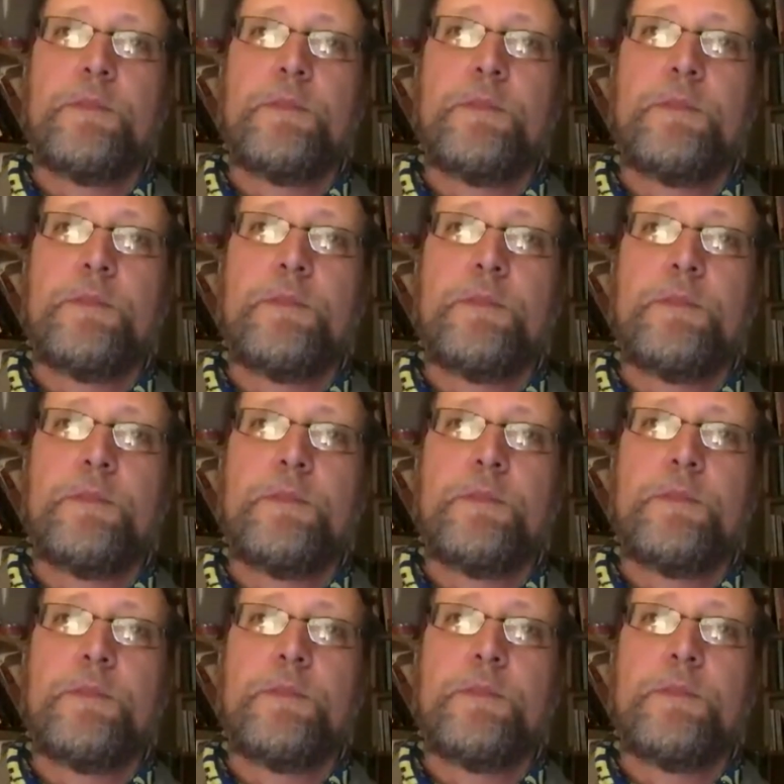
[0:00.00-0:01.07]

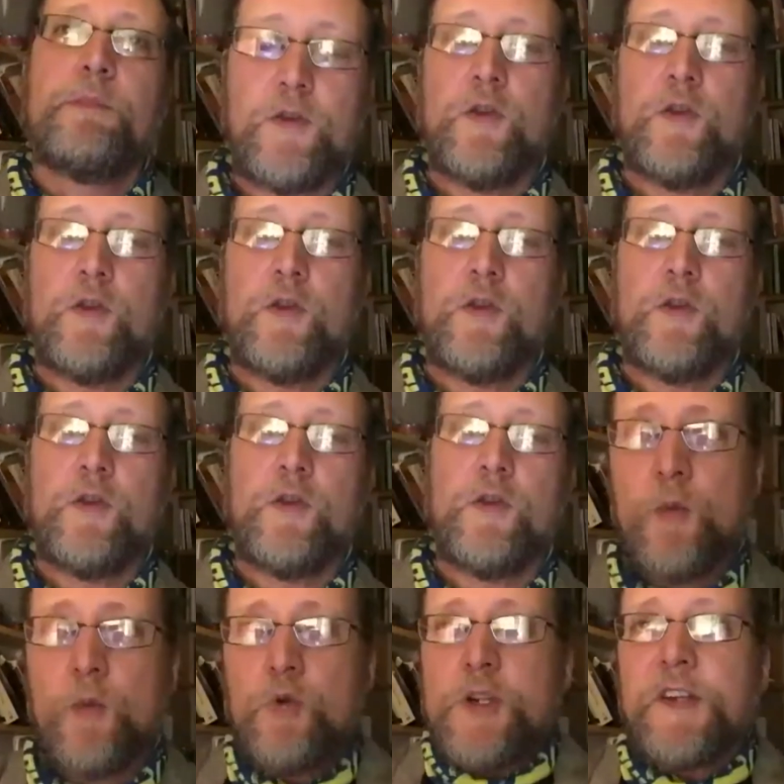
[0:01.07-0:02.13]
Buzz Aldrin with his right,
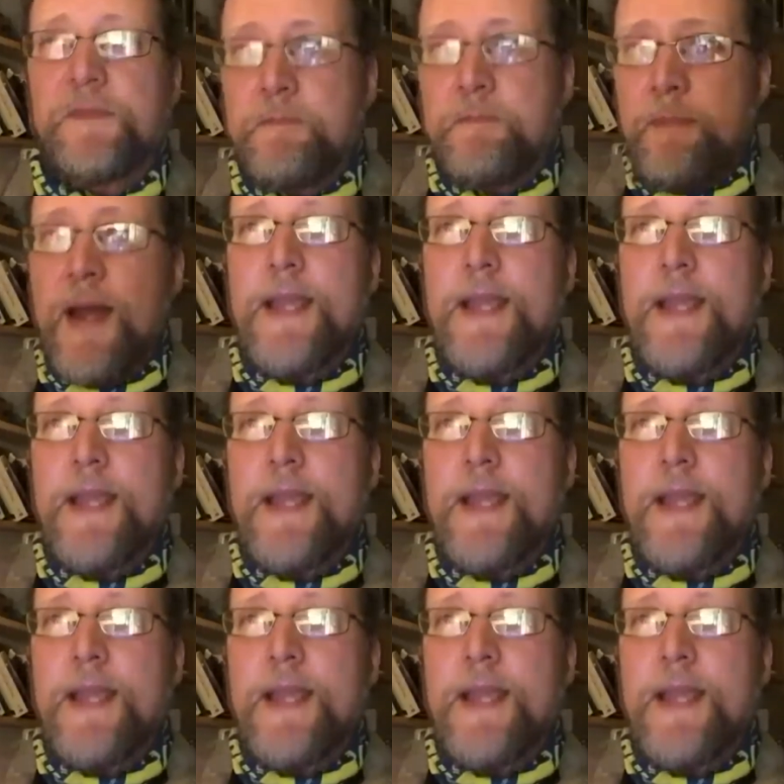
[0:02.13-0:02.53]
whatever it is,